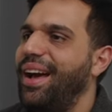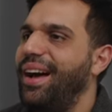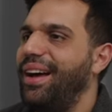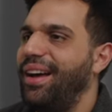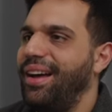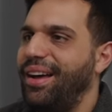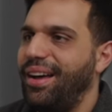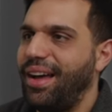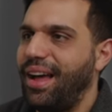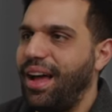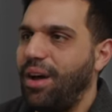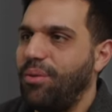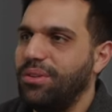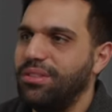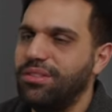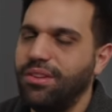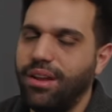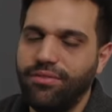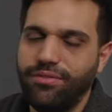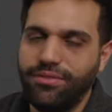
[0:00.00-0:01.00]
I
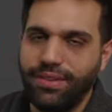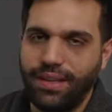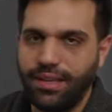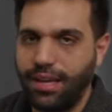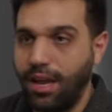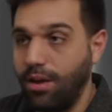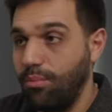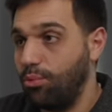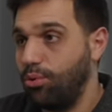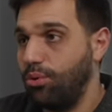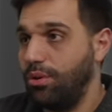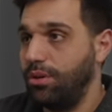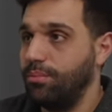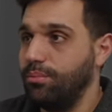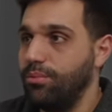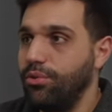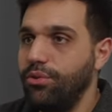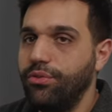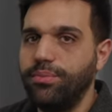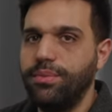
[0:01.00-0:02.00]
wanted to have, again, more
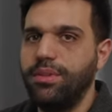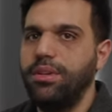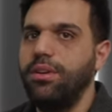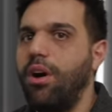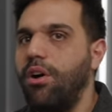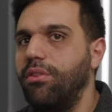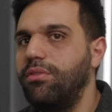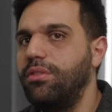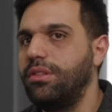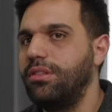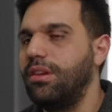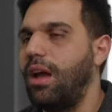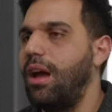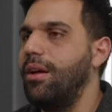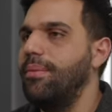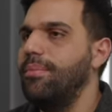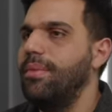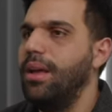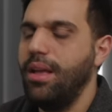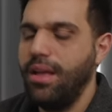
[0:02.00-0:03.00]
movement over
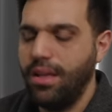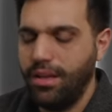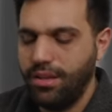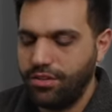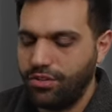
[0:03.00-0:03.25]
time.